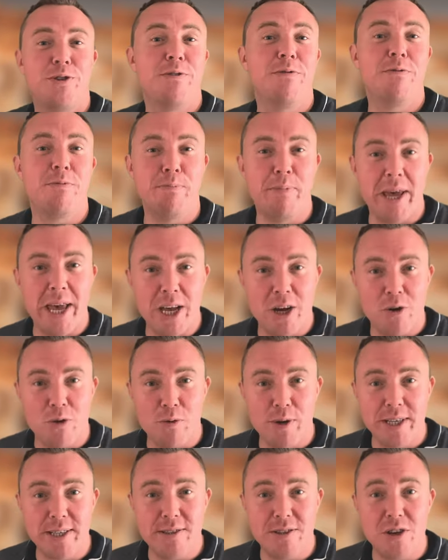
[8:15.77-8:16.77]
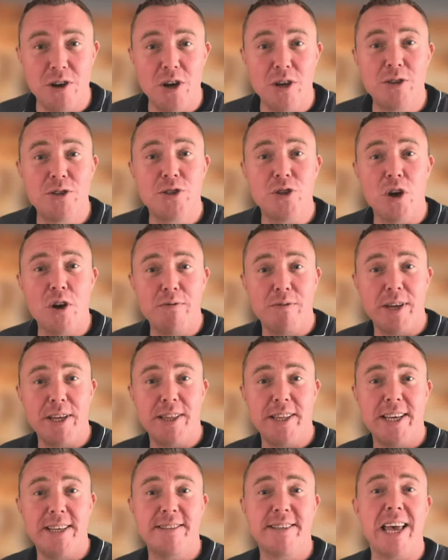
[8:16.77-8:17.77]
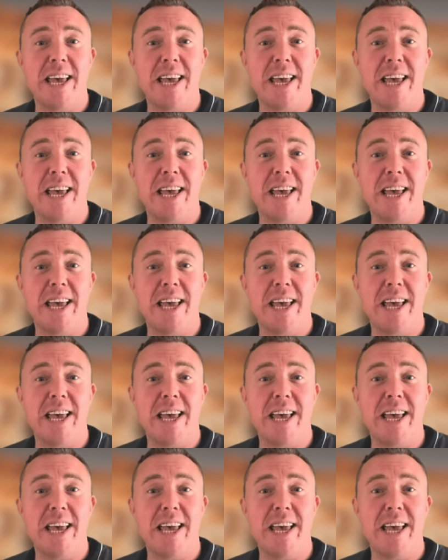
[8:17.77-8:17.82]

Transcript: of bakeries that are serving this